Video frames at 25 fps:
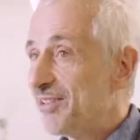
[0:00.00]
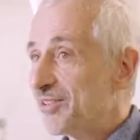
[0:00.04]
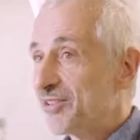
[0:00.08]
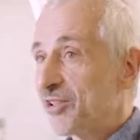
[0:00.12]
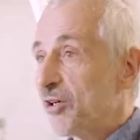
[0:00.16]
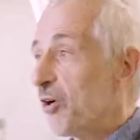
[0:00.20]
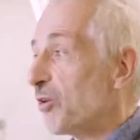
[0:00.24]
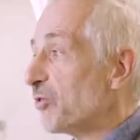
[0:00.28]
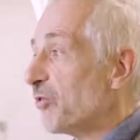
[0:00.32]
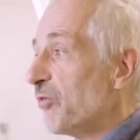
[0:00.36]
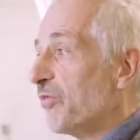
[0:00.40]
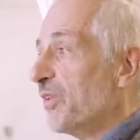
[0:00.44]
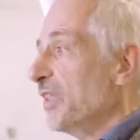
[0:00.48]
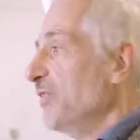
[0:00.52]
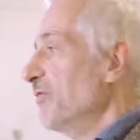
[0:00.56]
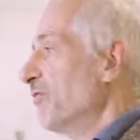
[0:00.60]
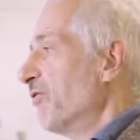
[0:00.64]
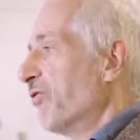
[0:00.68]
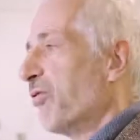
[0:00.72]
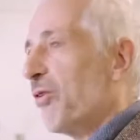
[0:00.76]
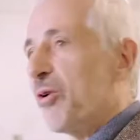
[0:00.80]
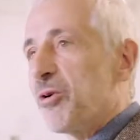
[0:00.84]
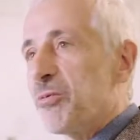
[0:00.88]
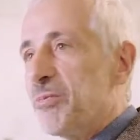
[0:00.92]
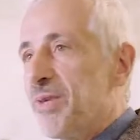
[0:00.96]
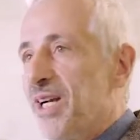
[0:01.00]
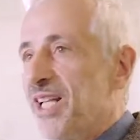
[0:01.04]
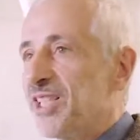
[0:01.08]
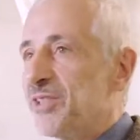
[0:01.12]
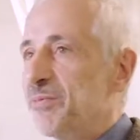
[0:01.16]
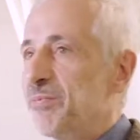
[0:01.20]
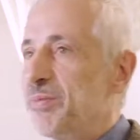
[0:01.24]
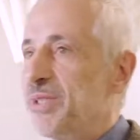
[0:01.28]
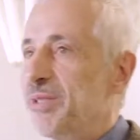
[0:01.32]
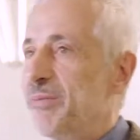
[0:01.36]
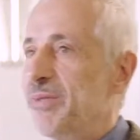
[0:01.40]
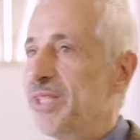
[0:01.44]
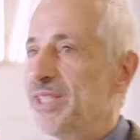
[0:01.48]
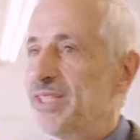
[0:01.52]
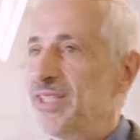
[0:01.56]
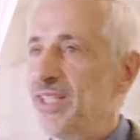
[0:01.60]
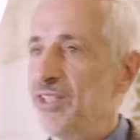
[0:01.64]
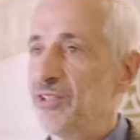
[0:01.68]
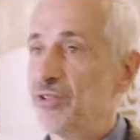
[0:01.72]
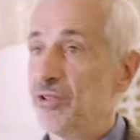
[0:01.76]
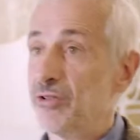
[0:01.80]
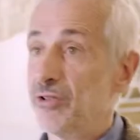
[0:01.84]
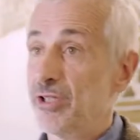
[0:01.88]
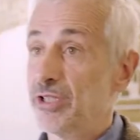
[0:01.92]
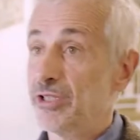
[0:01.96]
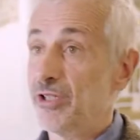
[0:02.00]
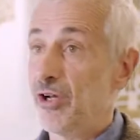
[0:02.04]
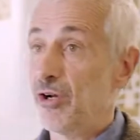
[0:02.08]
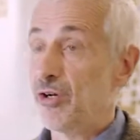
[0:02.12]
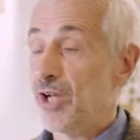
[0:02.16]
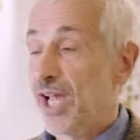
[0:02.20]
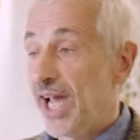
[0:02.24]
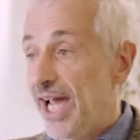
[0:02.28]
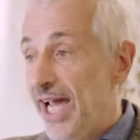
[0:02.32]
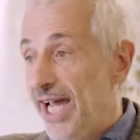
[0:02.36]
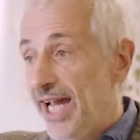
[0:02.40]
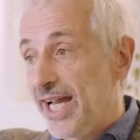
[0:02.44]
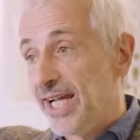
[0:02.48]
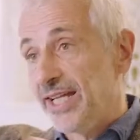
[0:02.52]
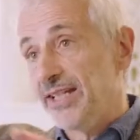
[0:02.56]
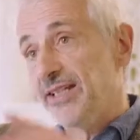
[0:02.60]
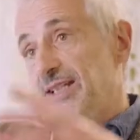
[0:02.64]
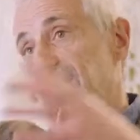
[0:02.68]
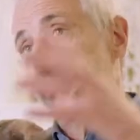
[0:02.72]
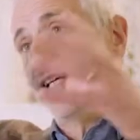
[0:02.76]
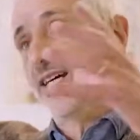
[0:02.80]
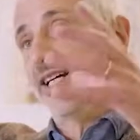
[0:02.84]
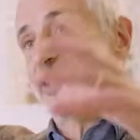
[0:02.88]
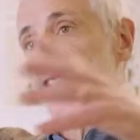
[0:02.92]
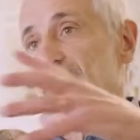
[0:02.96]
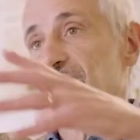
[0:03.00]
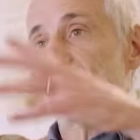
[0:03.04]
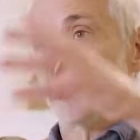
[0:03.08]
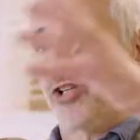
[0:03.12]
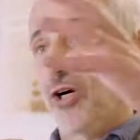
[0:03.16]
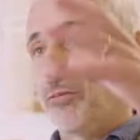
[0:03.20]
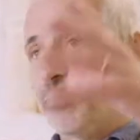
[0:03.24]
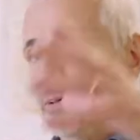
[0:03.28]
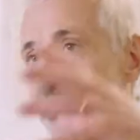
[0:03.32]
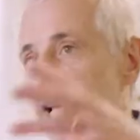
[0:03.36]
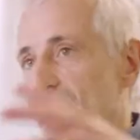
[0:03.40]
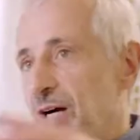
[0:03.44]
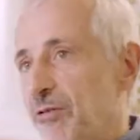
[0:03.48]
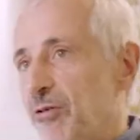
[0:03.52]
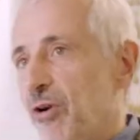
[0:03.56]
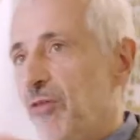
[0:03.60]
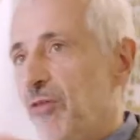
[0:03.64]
There's a lot of informal experimentation going on, and the top-down